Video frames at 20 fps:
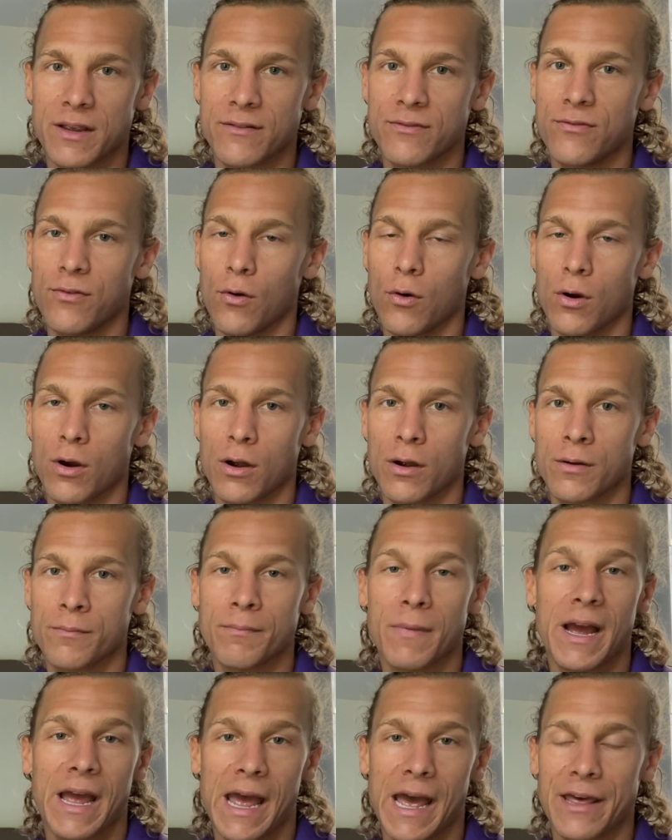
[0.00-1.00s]
for
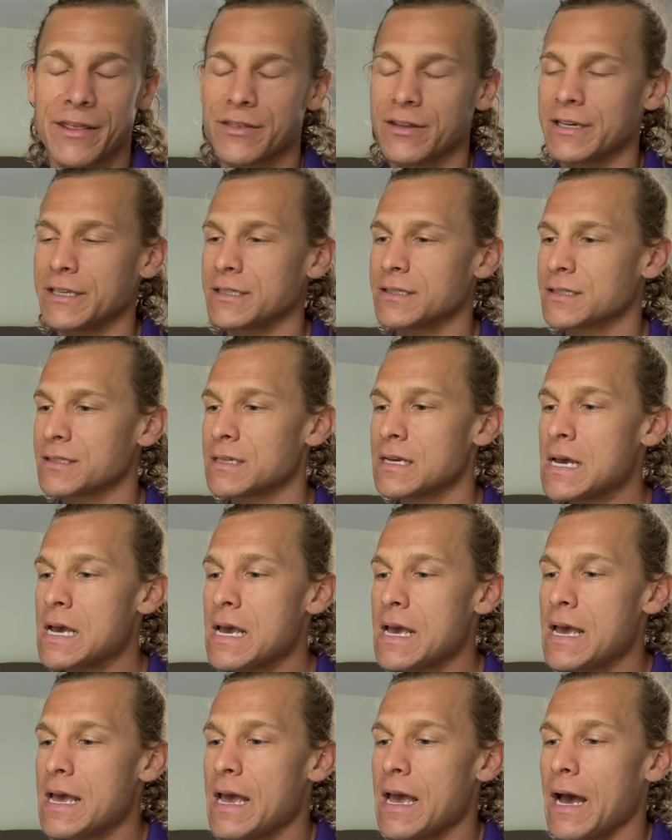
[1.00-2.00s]
my athletes.
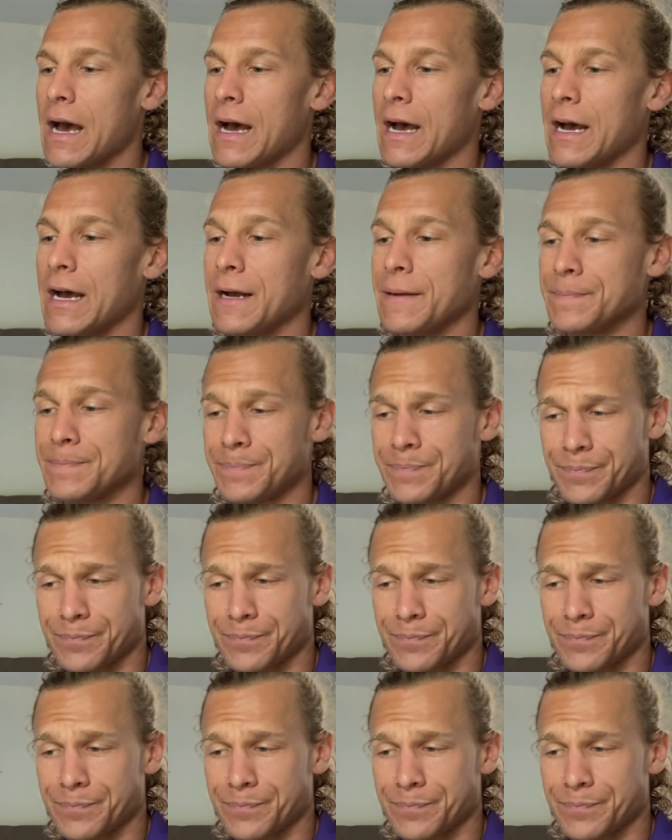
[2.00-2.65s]
Now